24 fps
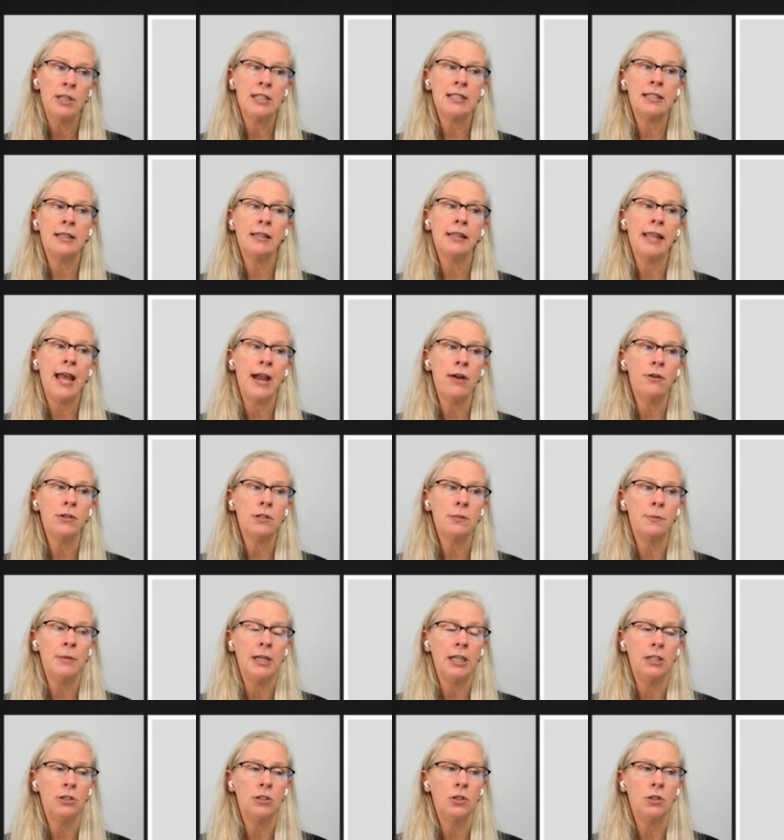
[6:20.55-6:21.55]
And this allows
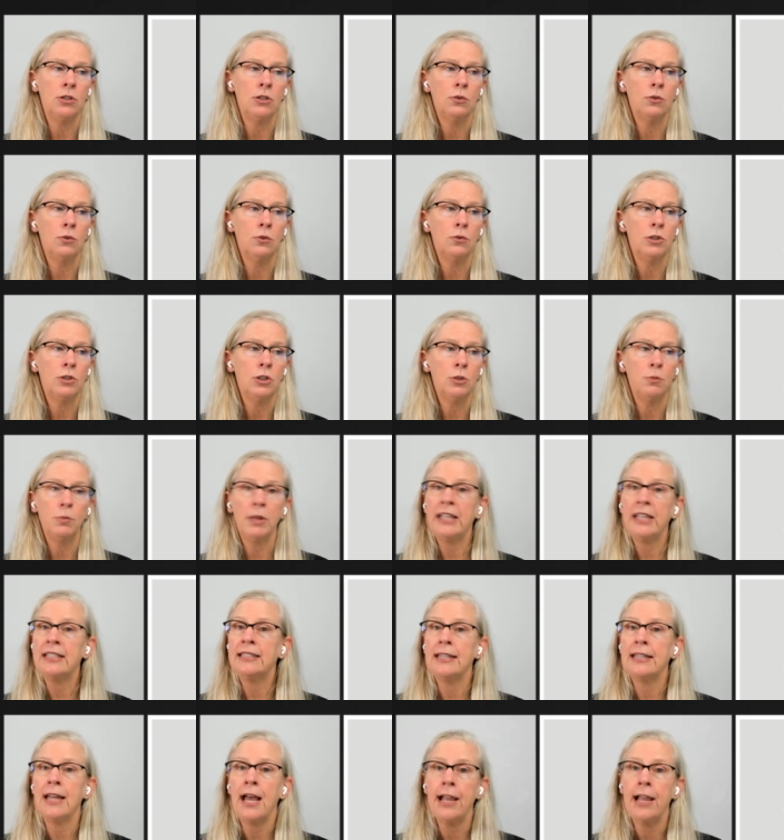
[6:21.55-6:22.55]
me to, to
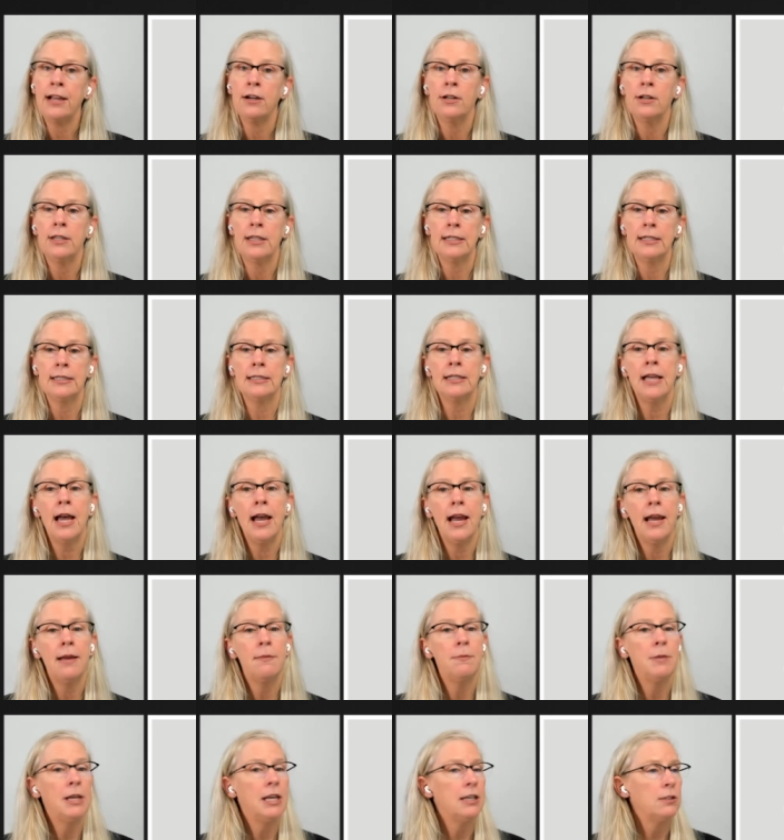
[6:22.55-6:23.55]
place it higher in the
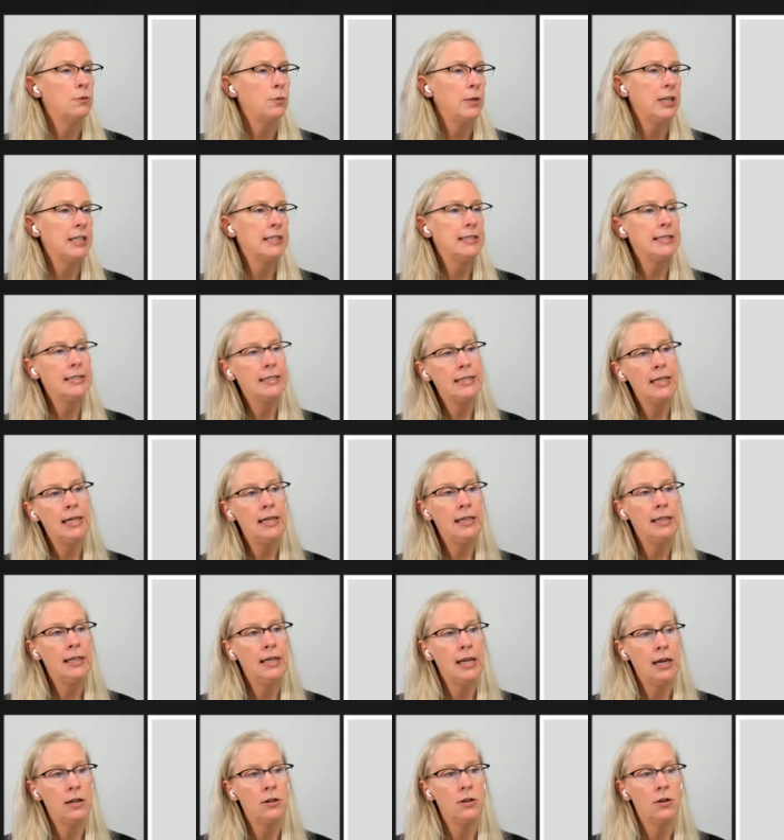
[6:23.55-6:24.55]
sky because we can see
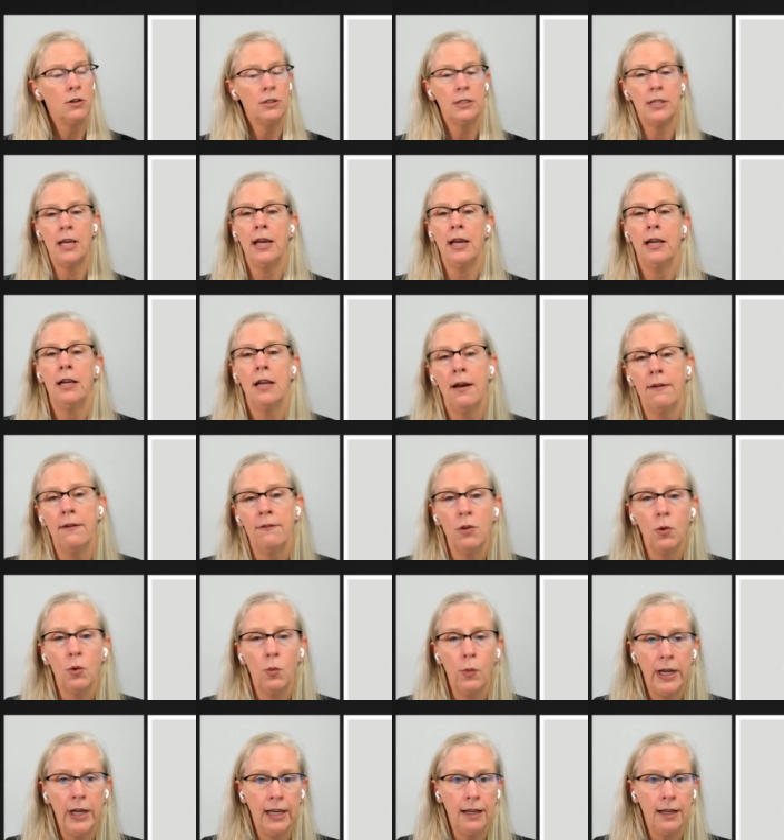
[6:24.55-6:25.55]
the underside of
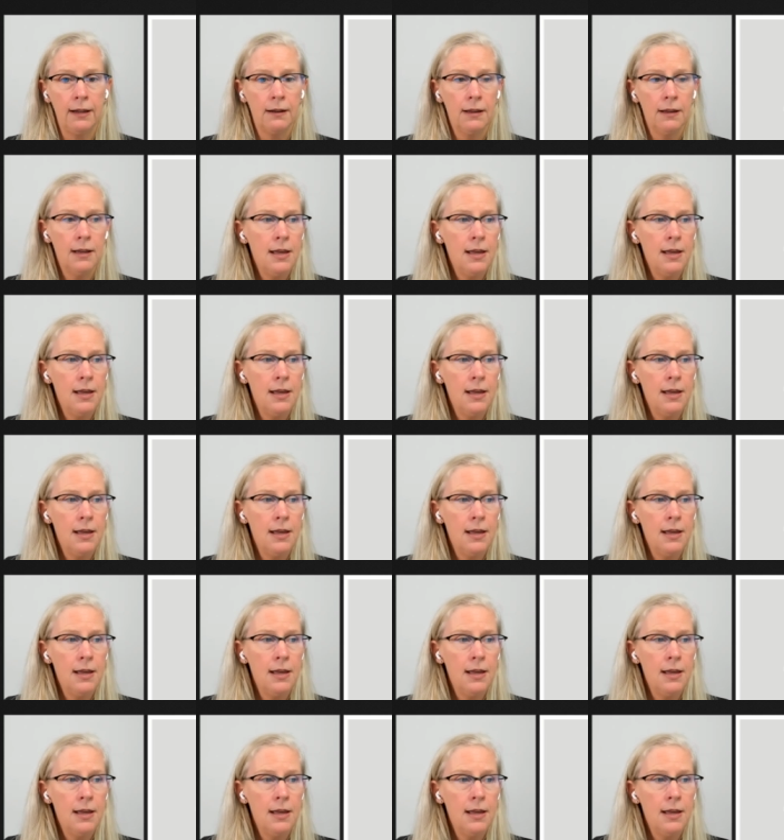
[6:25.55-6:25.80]
the wing.